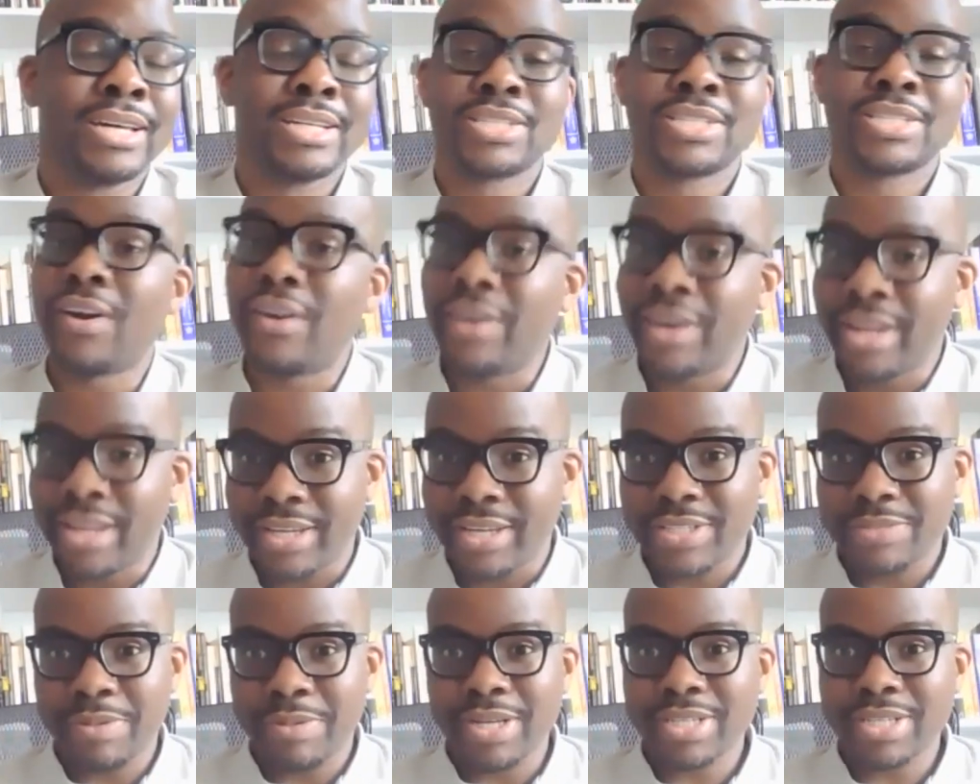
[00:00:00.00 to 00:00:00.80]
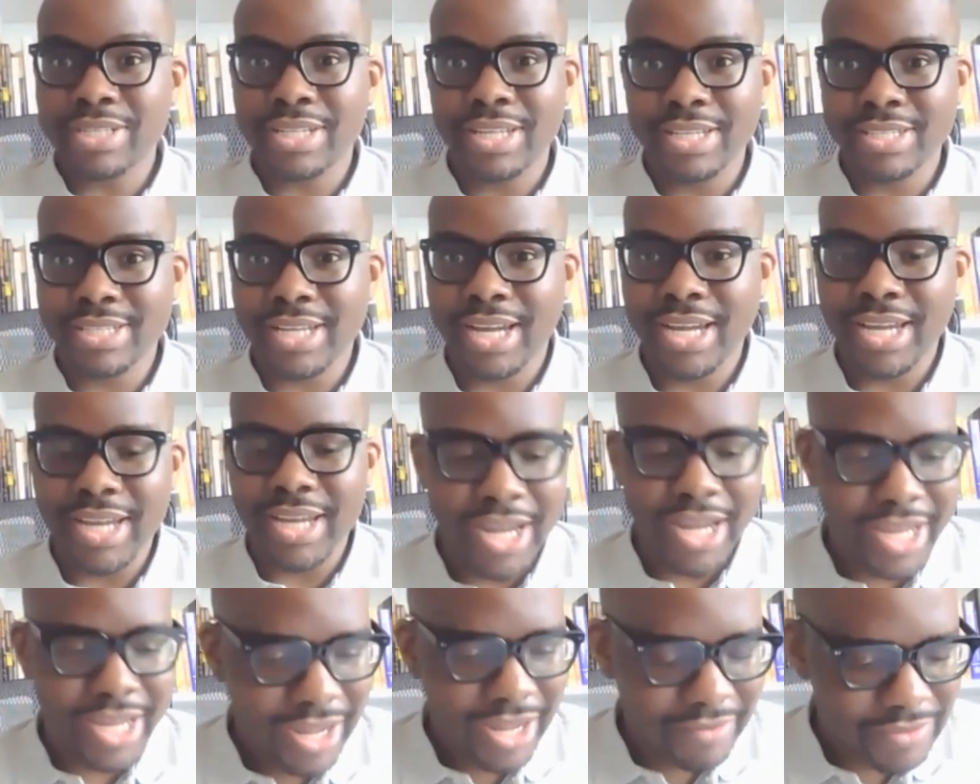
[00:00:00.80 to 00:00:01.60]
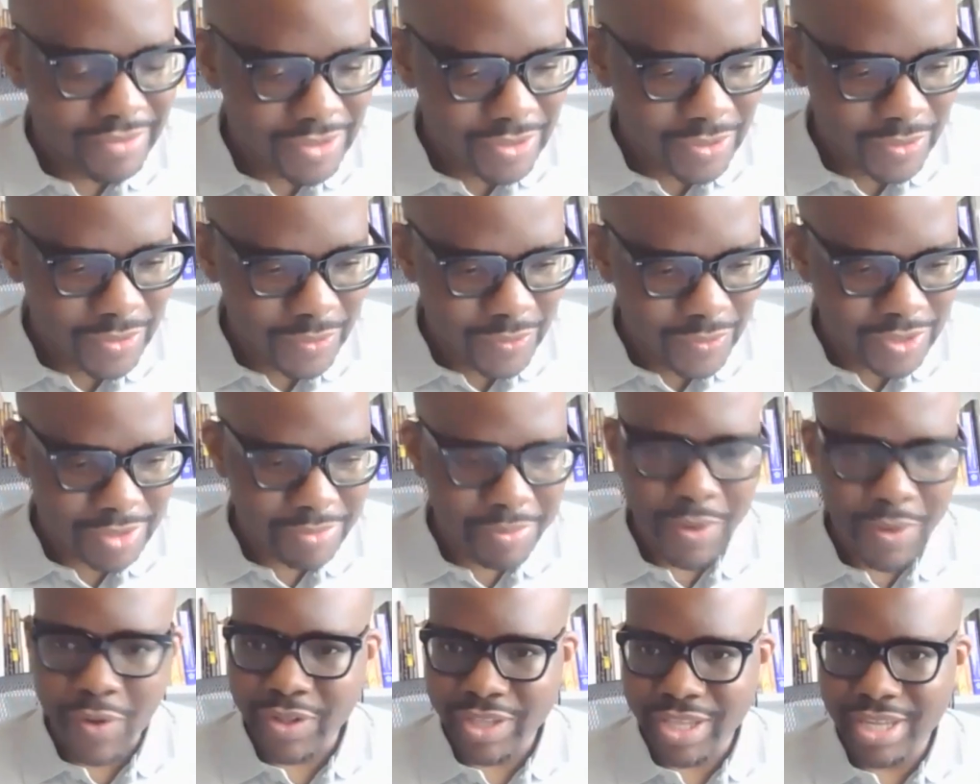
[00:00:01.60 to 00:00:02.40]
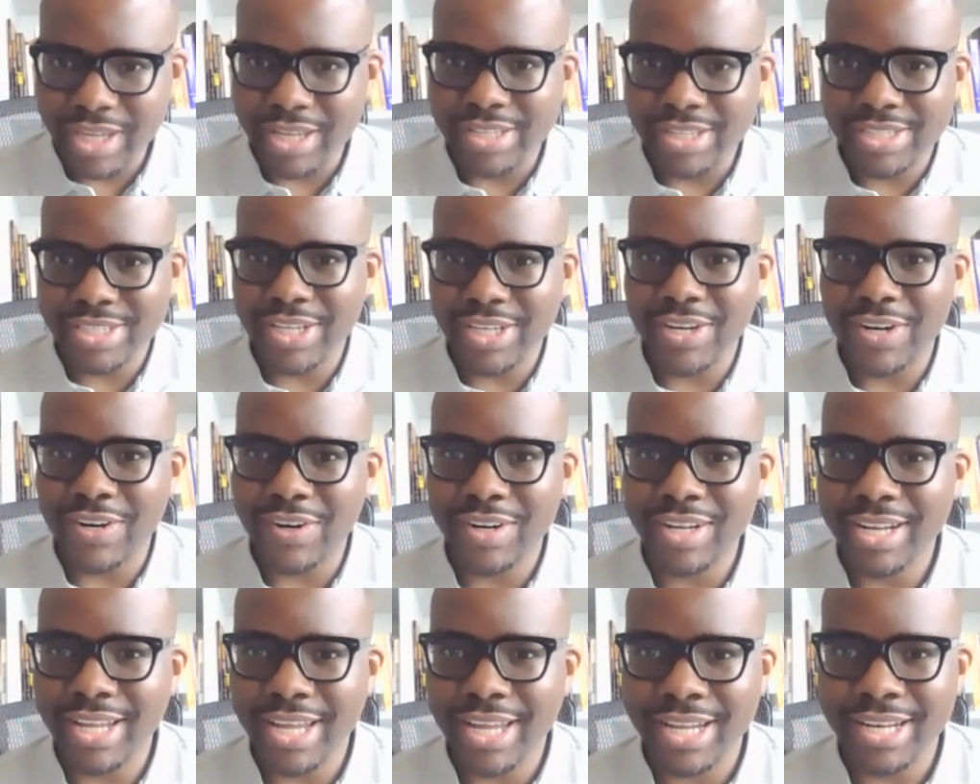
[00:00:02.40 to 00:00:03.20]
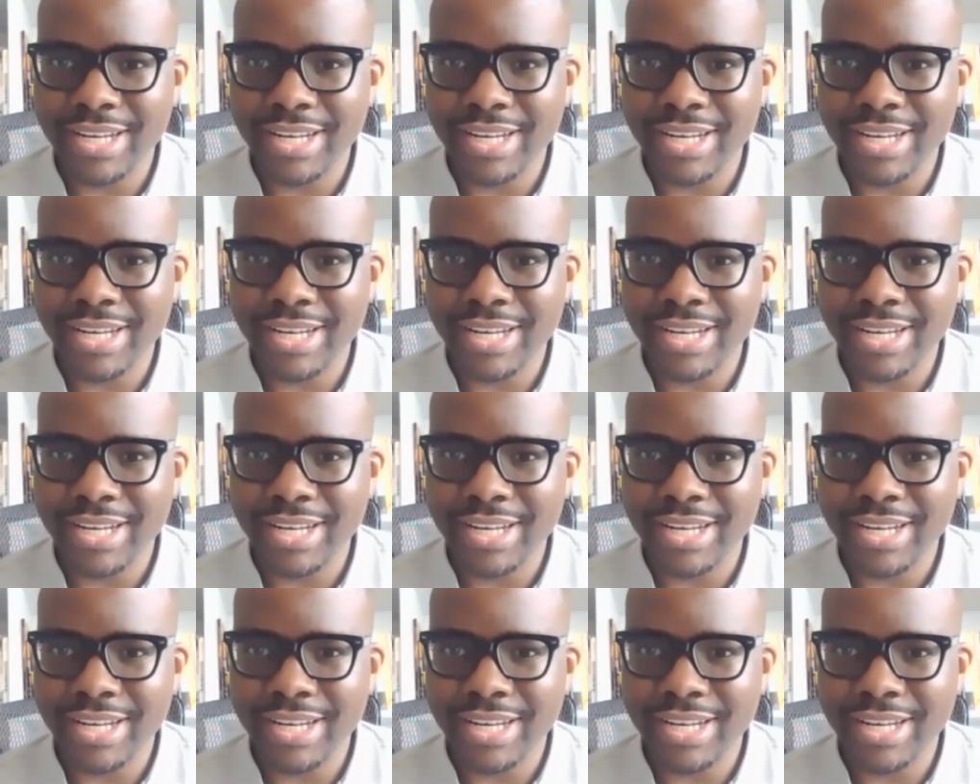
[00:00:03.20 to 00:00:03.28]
it's heartening, especially as I, I have two small kids here and,